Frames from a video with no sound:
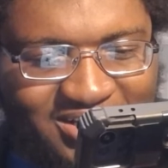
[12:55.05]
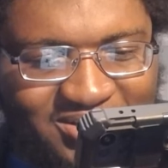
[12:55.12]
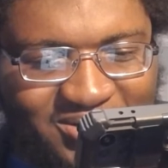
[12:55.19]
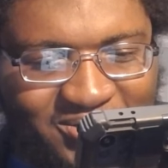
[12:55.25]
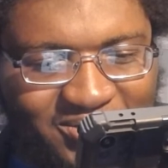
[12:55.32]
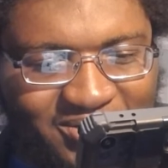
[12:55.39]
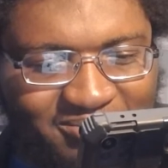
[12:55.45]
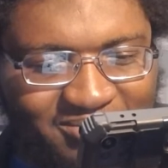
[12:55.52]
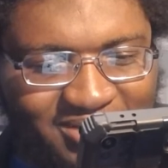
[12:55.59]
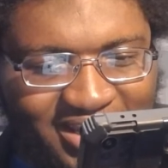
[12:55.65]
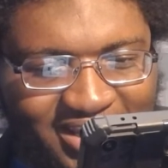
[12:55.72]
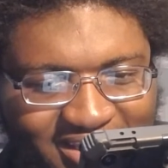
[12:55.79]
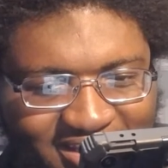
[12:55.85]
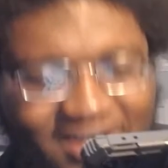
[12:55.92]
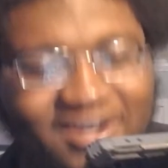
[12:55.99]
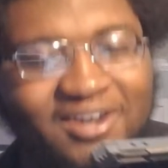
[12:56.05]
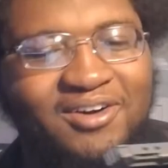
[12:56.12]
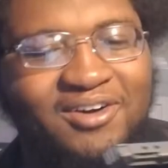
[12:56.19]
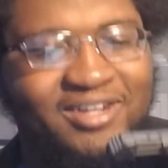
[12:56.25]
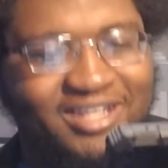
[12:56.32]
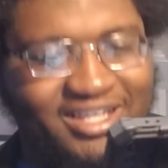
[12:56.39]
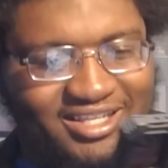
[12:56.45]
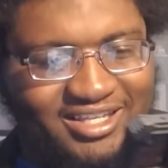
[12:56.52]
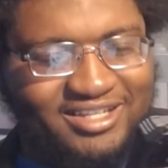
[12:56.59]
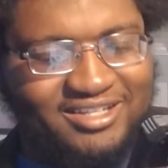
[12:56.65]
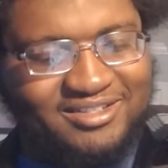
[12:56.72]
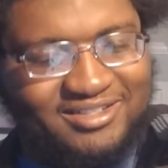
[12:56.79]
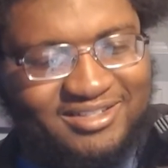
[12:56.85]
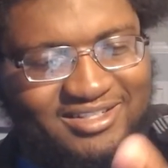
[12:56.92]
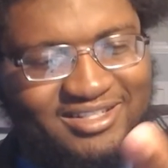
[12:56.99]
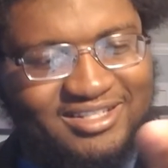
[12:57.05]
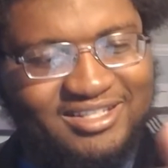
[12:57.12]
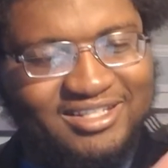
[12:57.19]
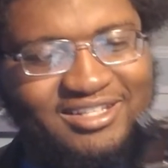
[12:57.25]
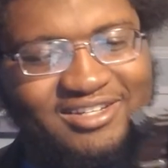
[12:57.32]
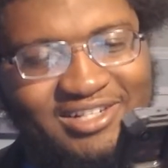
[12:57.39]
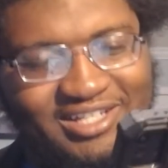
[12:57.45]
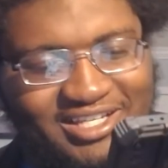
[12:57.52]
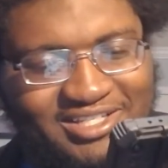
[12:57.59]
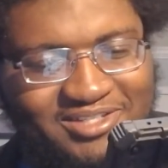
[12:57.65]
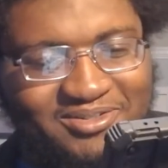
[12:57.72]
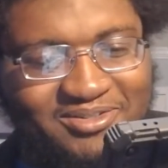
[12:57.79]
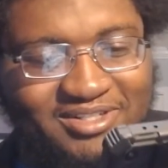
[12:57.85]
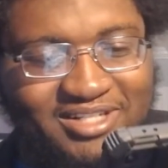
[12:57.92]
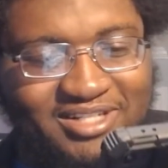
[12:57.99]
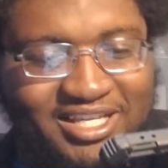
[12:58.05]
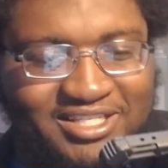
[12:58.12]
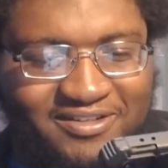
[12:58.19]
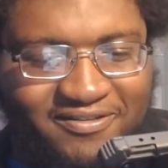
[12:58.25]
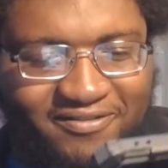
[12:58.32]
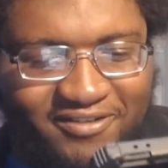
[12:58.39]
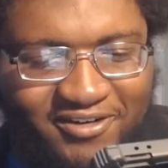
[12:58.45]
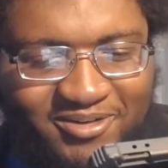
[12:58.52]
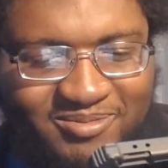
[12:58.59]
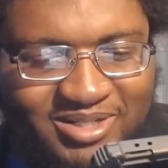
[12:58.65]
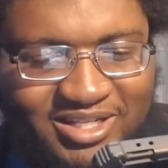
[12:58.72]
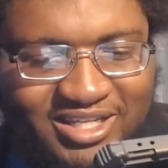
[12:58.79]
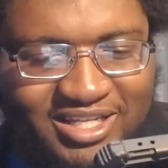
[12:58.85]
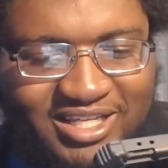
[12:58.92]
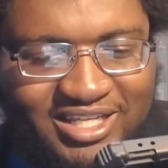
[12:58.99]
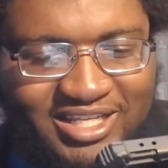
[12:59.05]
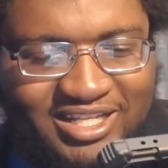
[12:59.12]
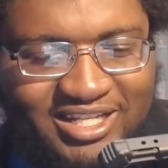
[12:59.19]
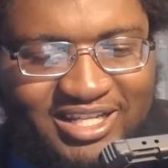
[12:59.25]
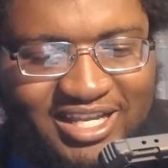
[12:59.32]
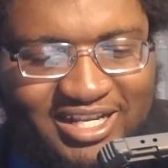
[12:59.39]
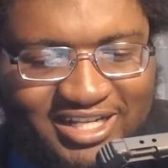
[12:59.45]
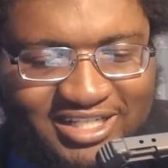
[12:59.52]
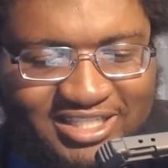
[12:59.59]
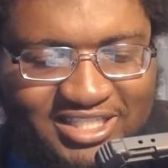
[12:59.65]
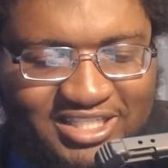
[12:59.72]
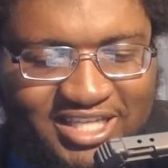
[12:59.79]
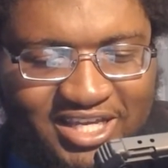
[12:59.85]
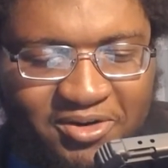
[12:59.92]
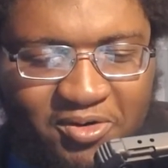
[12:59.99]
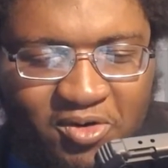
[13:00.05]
going blank. Oh, okay, yeah. Okay, so that's confirmed. I guess it's kind of